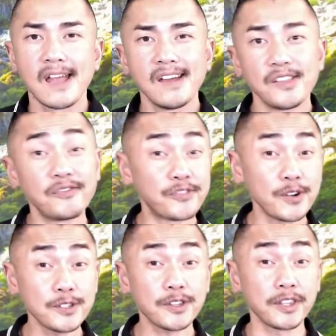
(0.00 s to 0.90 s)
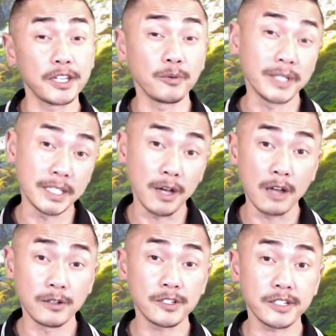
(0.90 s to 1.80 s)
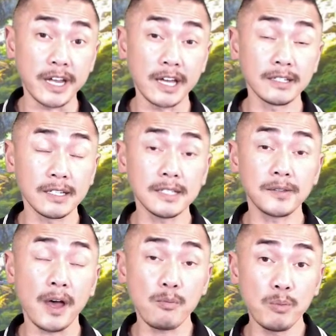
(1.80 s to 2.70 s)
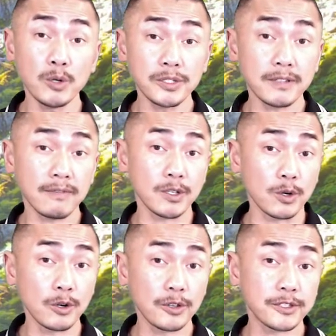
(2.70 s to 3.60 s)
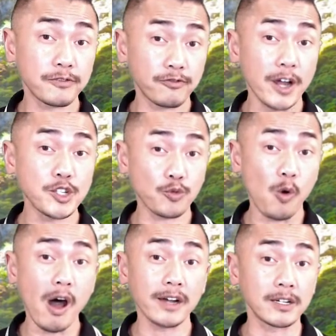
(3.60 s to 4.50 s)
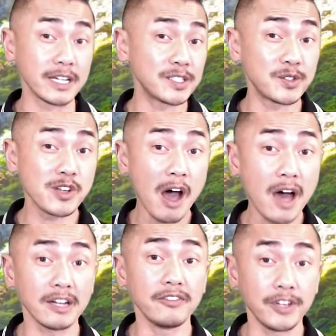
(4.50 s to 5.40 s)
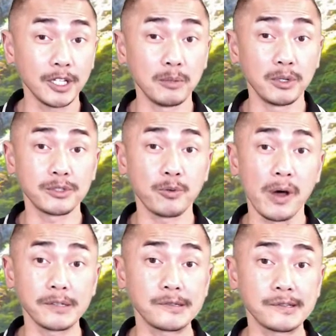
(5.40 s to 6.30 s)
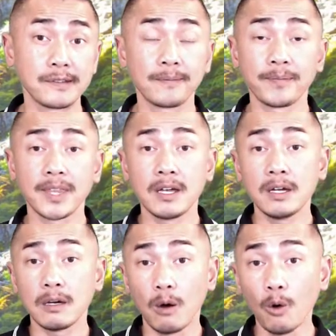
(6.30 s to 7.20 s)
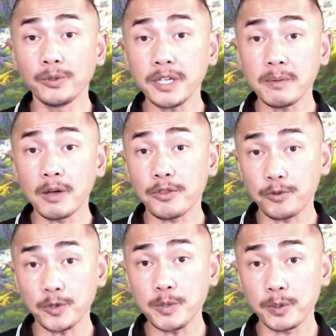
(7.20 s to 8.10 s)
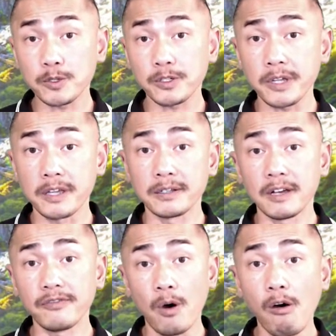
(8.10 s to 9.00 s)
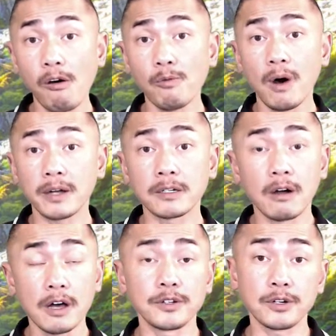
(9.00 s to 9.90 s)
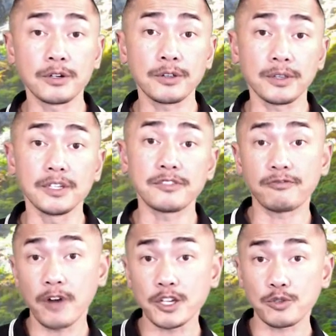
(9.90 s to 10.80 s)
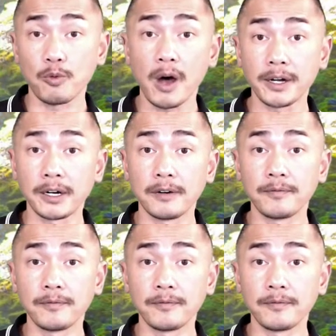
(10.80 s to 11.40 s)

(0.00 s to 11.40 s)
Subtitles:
The first thing we need to understand is that most of the Earth's fresh water is not available to us. Only about 3% of all water on Earth is fresh water.